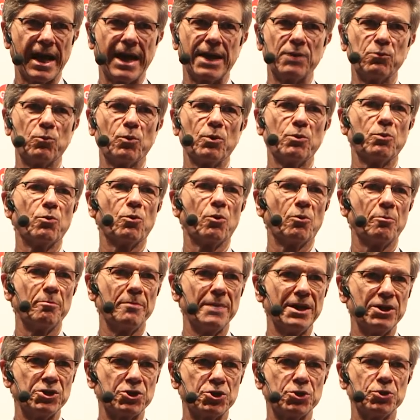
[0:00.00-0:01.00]
and we
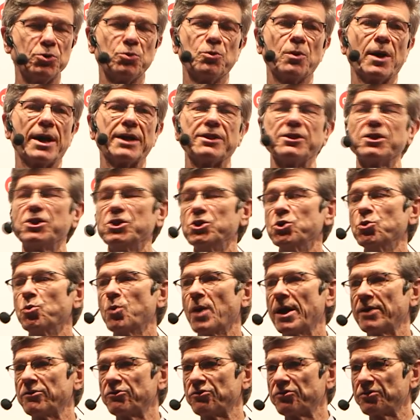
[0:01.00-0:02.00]
will meet you at the
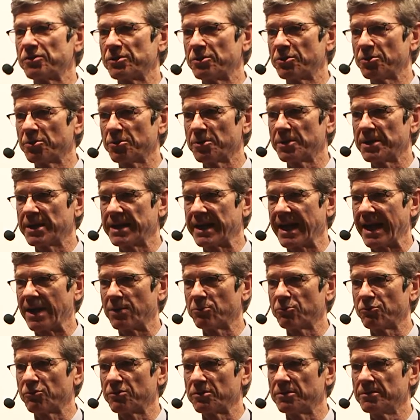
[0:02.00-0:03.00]
UN Security
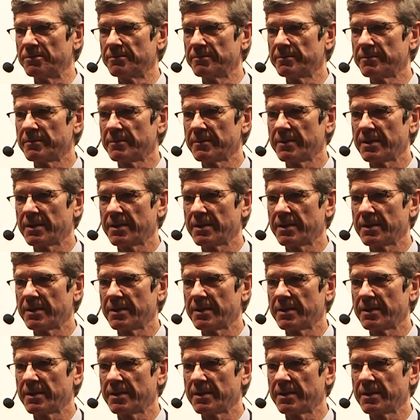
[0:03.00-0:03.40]
Council.